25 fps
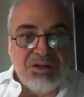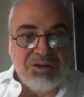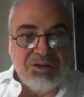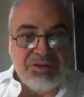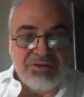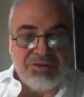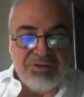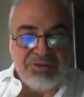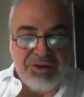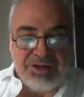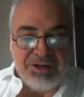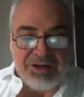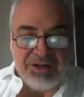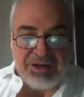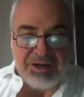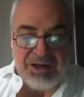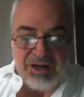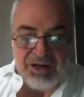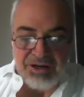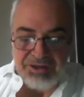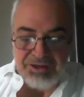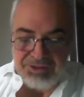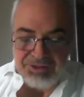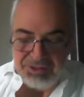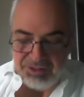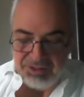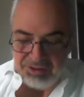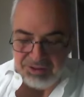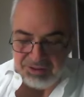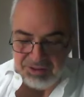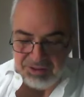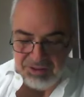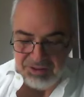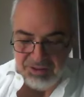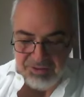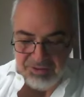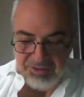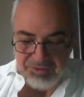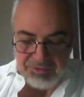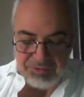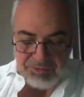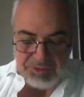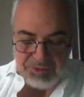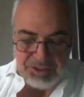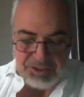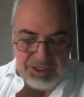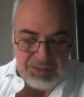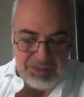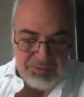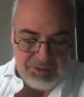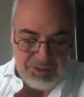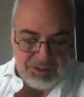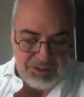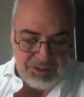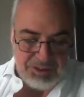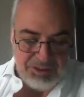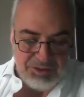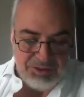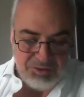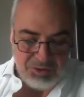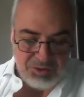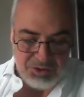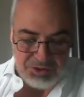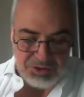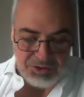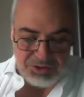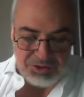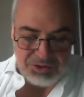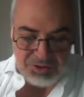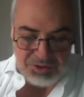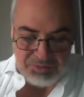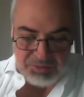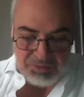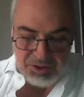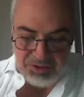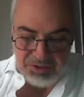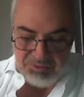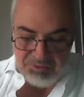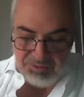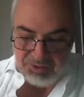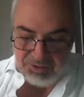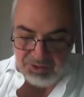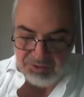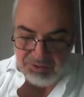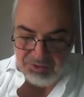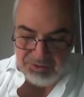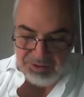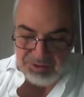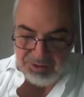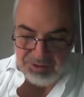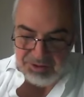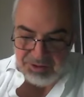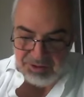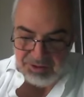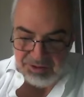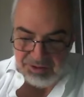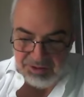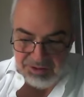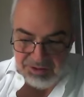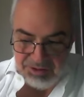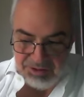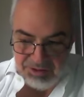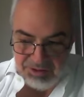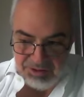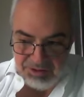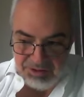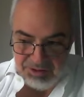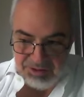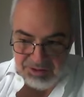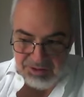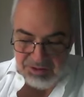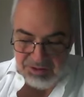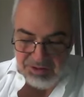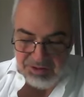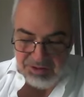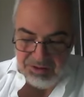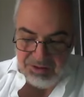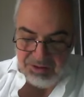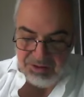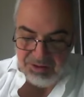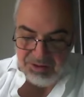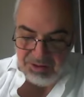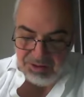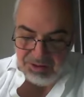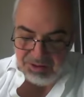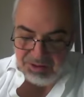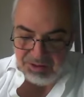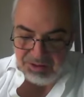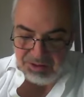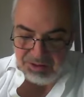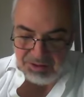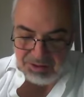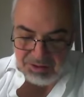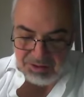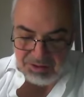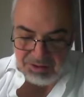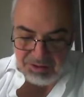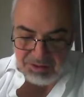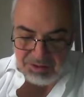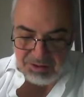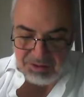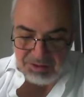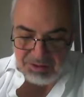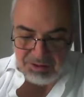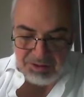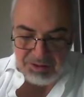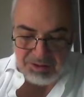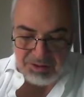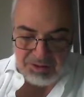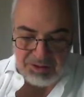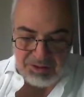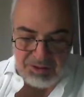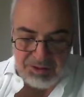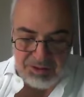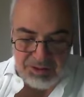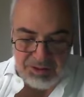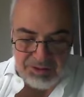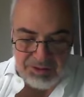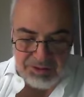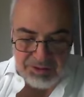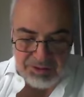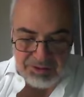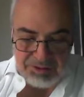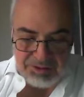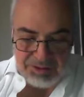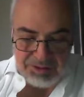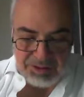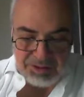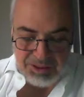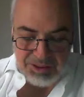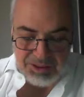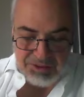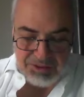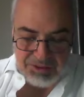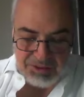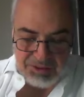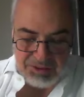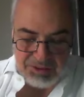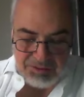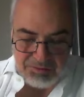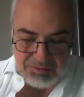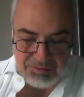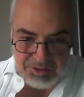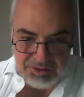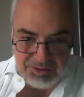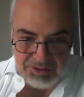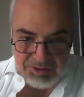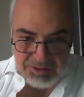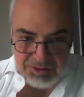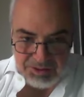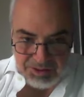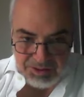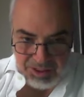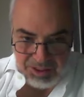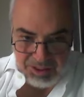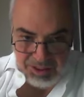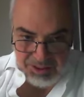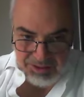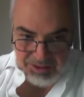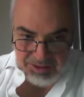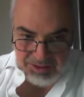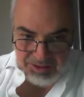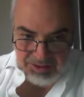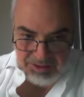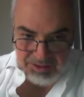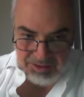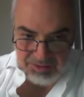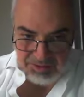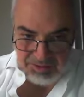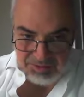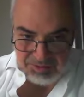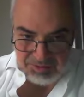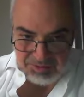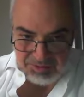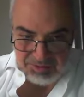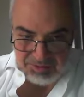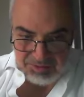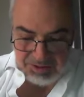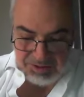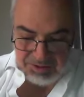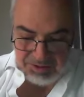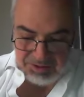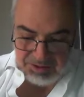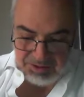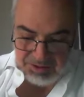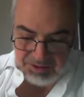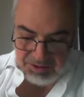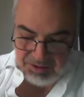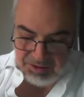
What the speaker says: it's very encouraging to hear from Sam that he wants to be involved in the earlier stages of the design, and